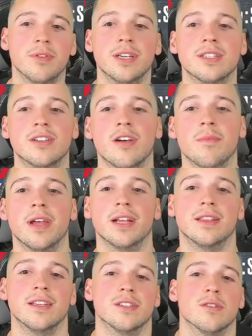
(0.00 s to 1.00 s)
Please don't
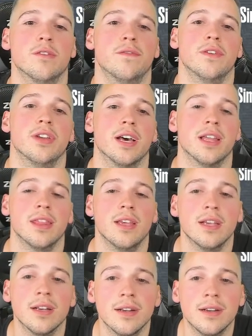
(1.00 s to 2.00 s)
make this all for
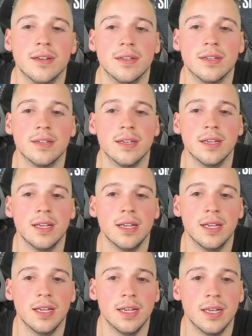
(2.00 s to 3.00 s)
nothing.
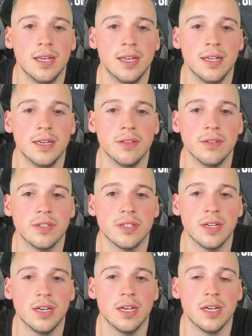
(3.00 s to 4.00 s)
And it
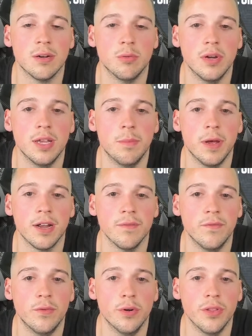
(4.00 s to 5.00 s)
looks like we're back
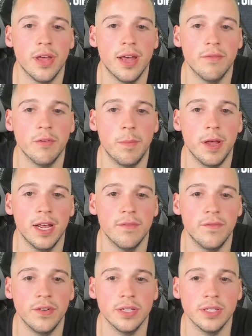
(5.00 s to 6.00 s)
and forth. I have a
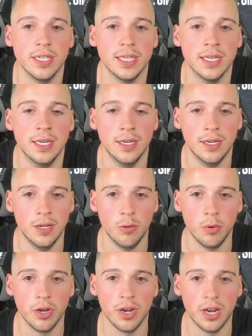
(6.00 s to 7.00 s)
bad feeling
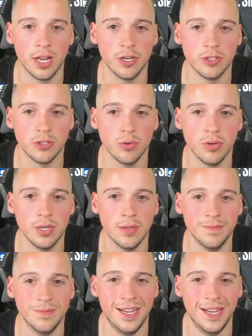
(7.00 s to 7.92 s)
we're going to get destroyed.